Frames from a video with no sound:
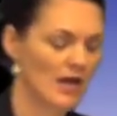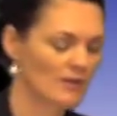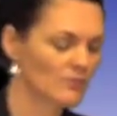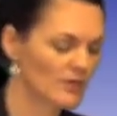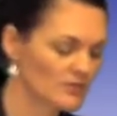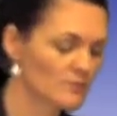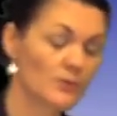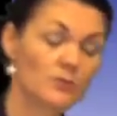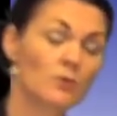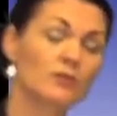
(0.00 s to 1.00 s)
and I
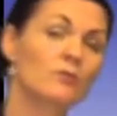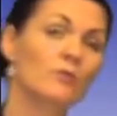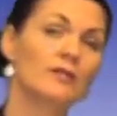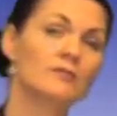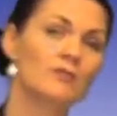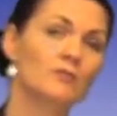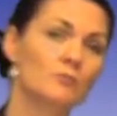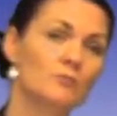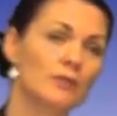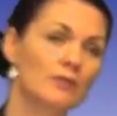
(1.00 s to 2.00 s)
suppose one of the ways that
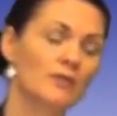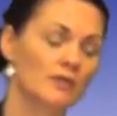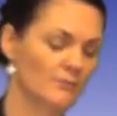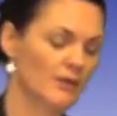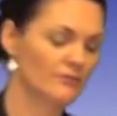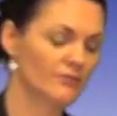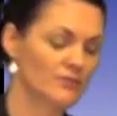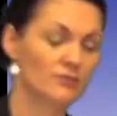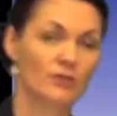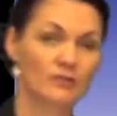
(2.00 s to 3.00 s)
we think about
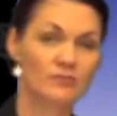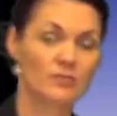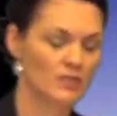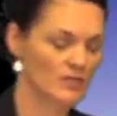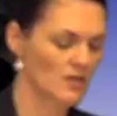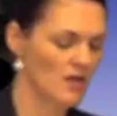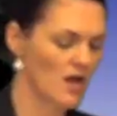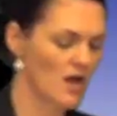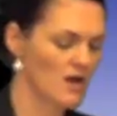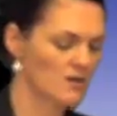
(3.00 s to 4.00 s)
photographs,
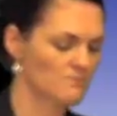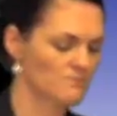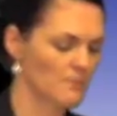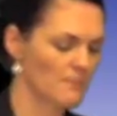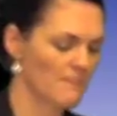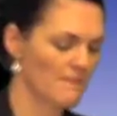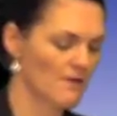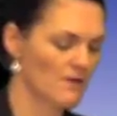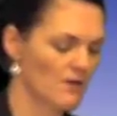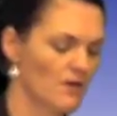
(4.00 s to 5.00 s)

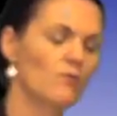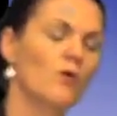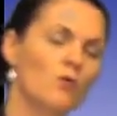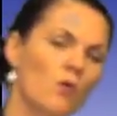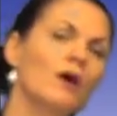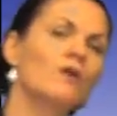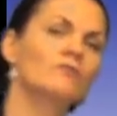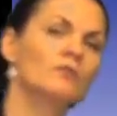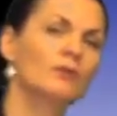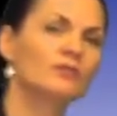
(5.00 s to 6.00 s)
quite
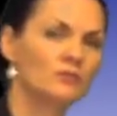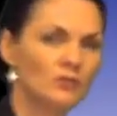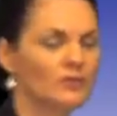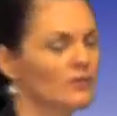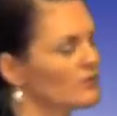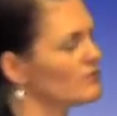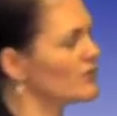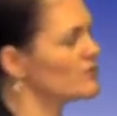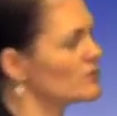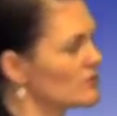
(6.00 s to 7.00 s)
often when you look at the
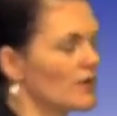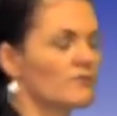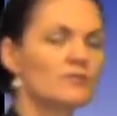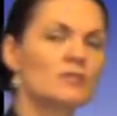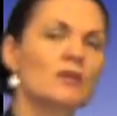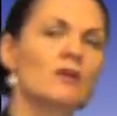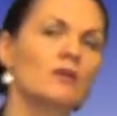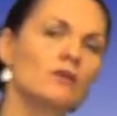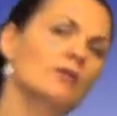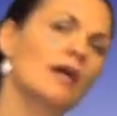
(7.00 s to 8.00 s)
photographs,
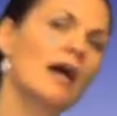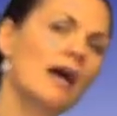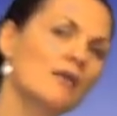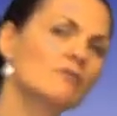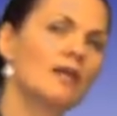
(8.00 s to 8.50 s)
look at how